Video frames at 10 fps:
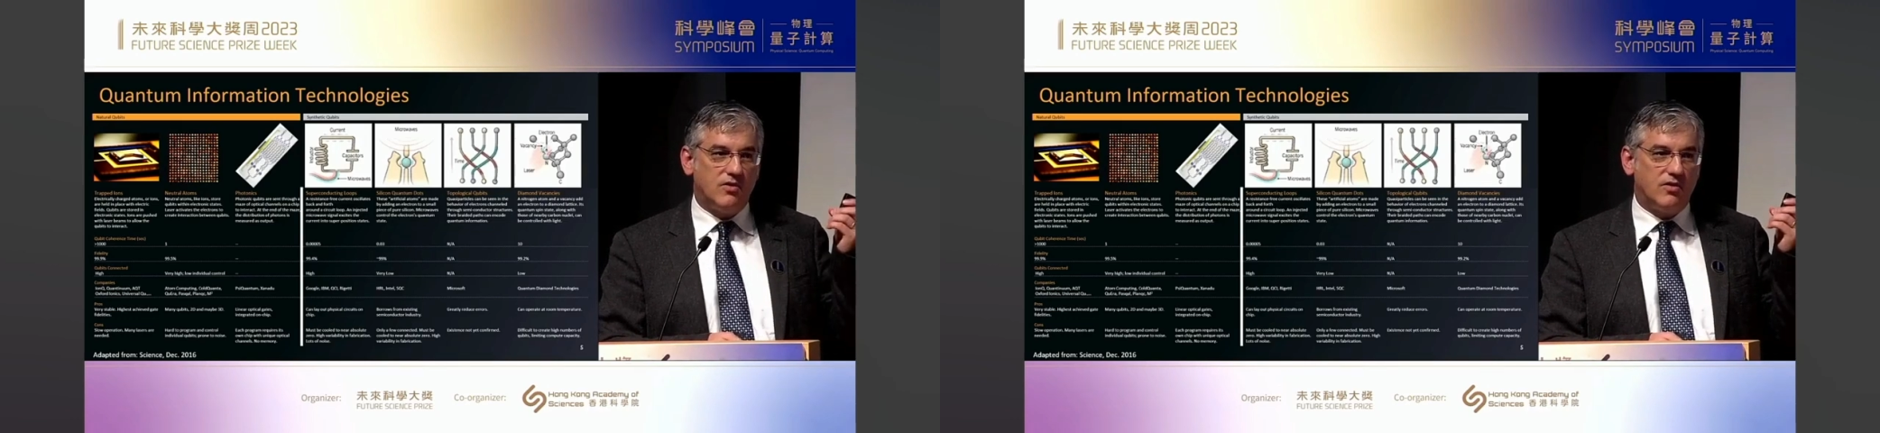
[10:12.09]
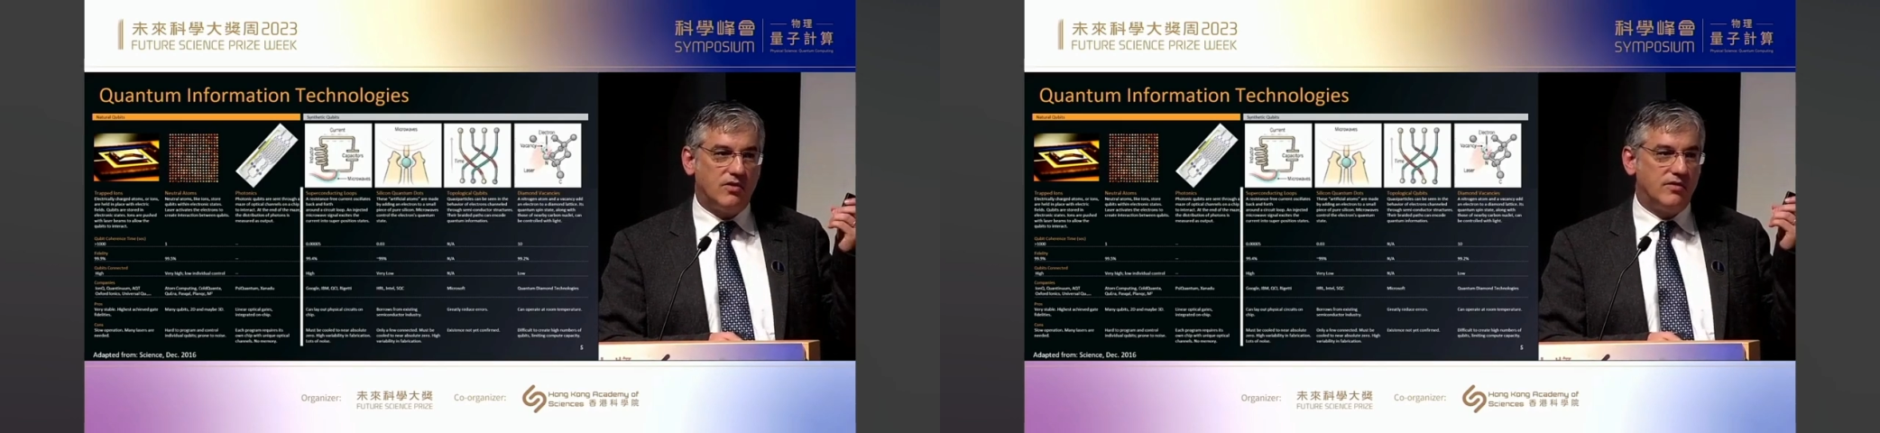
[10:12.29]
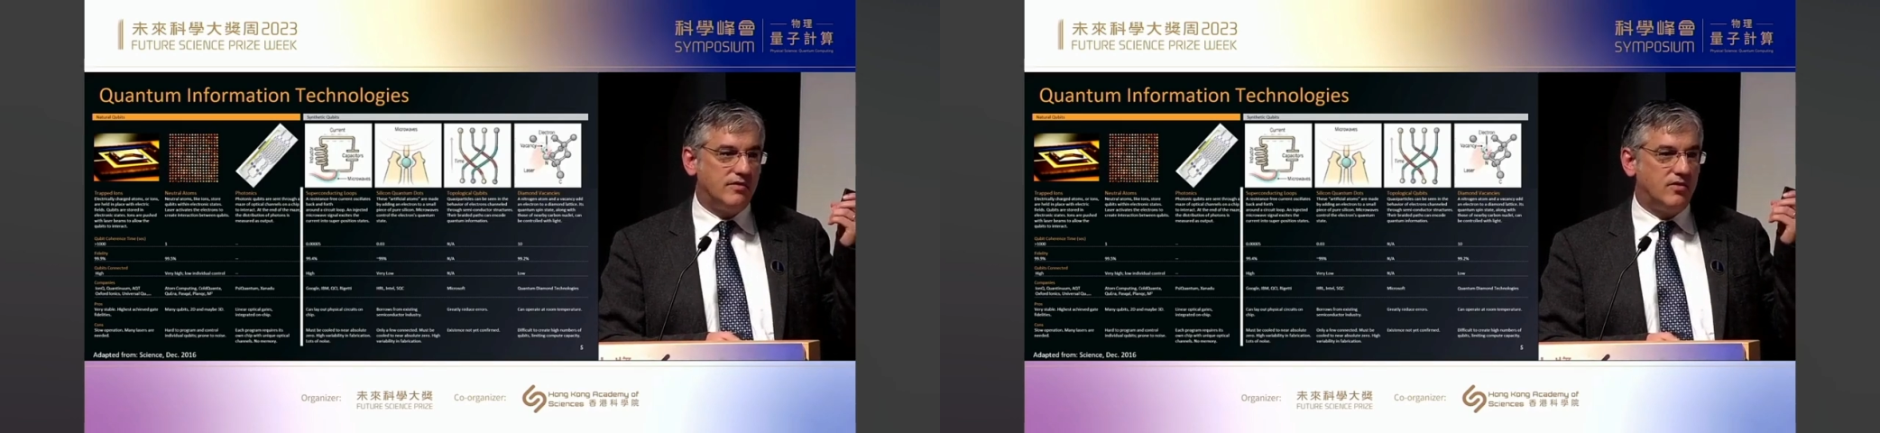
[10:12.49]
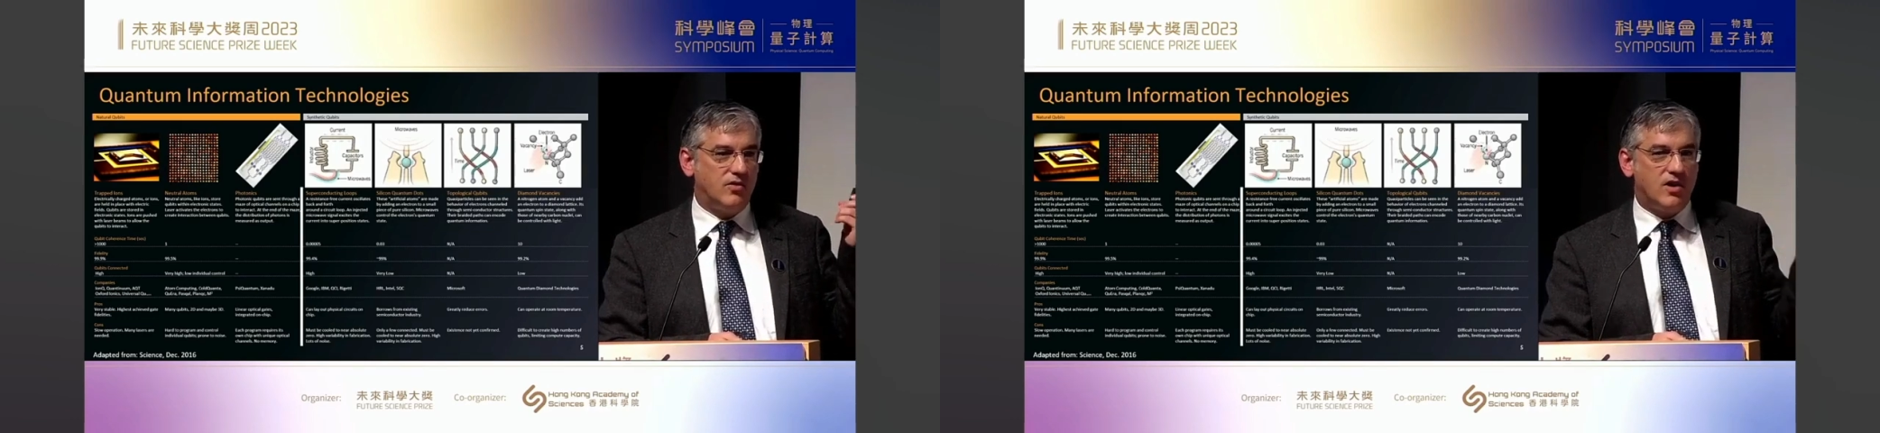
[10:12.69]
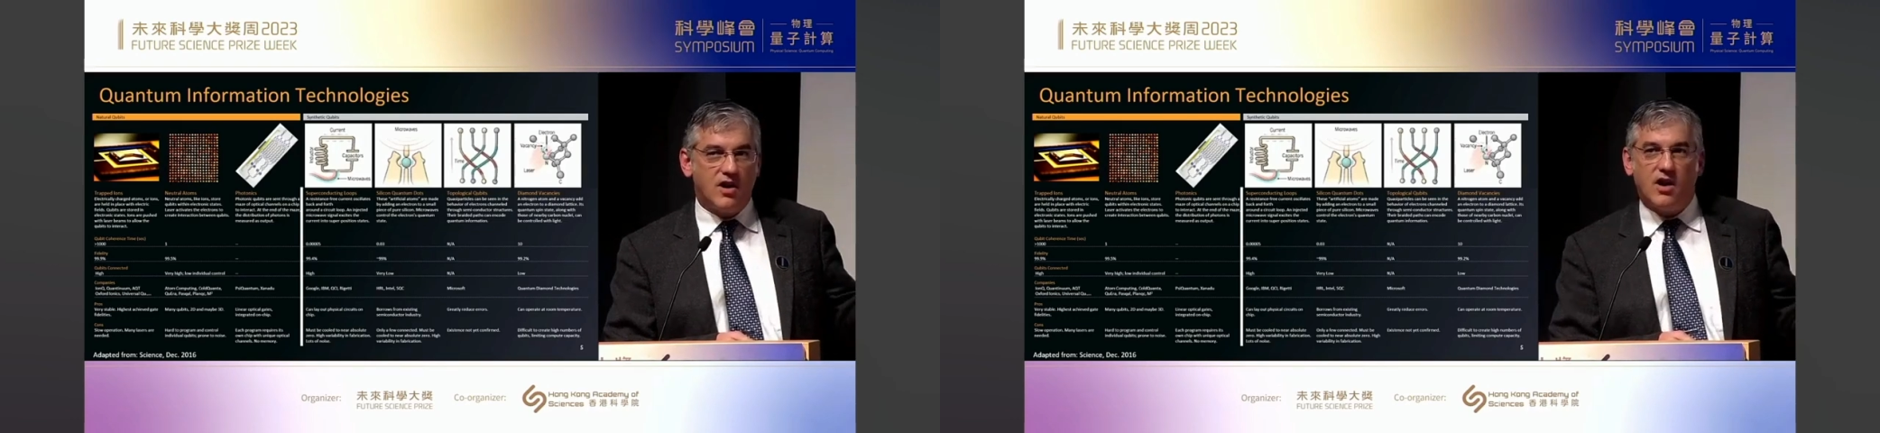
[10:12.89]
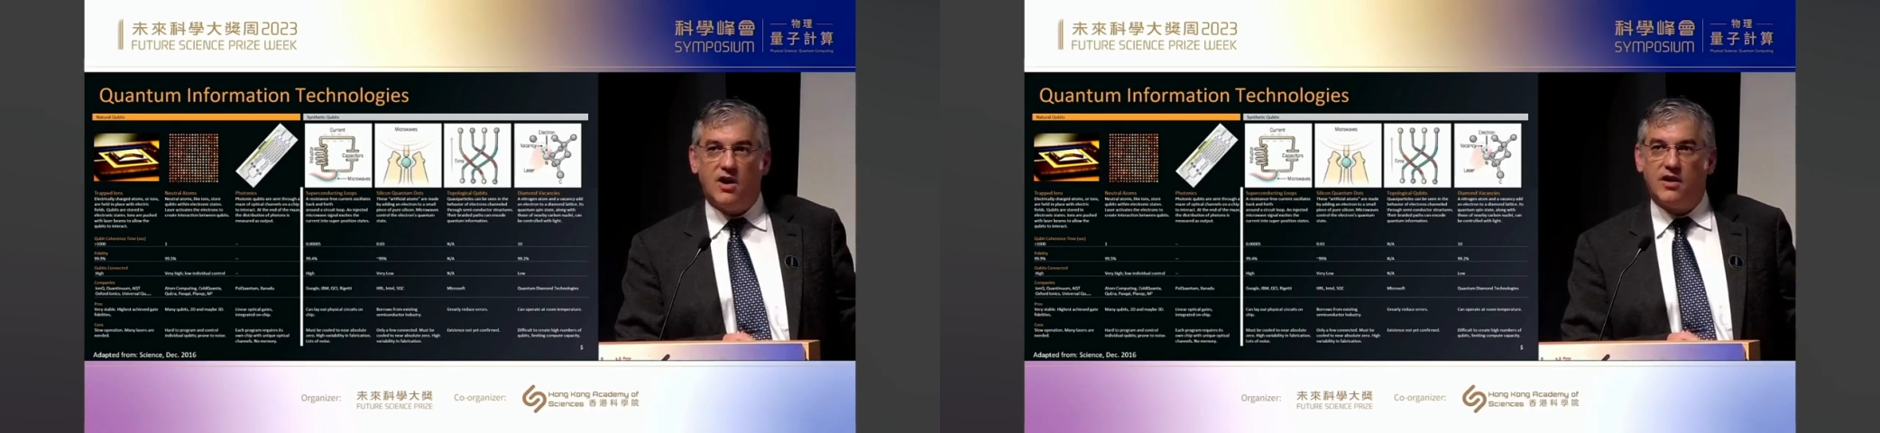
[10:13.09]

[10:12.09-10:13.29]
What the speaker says: or Hong